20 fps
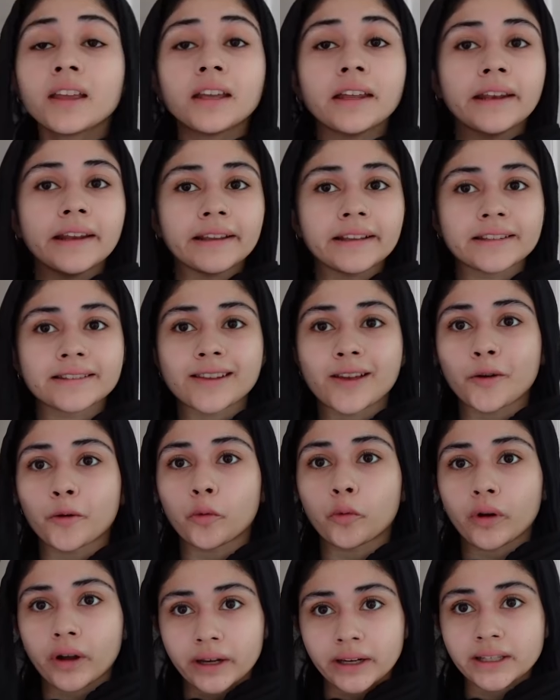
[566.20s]
It is
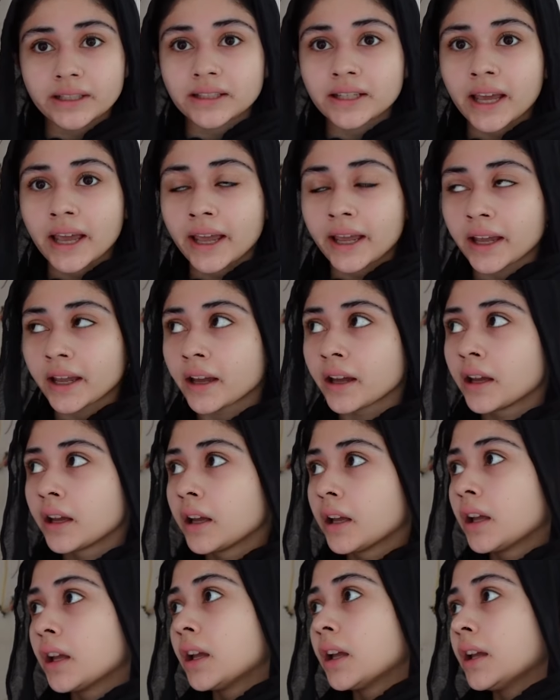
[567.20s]
wedding day.
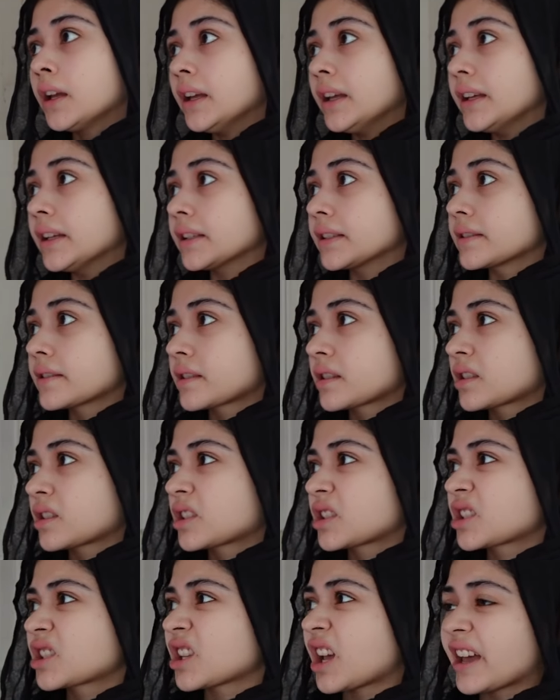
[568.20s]

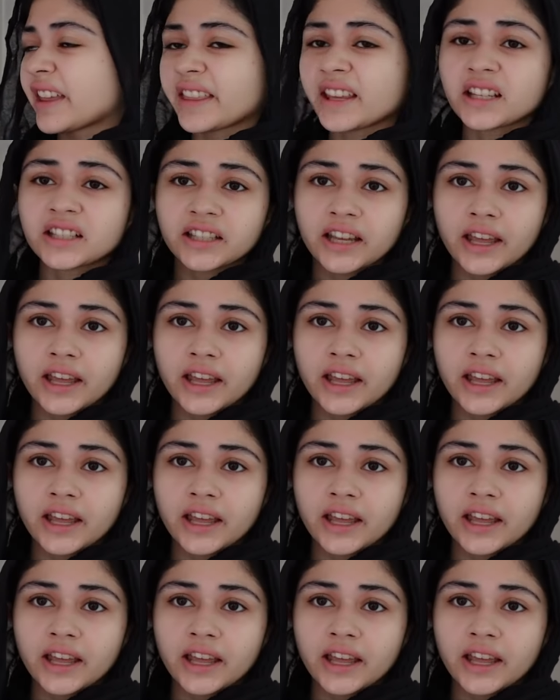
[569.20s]
It's I think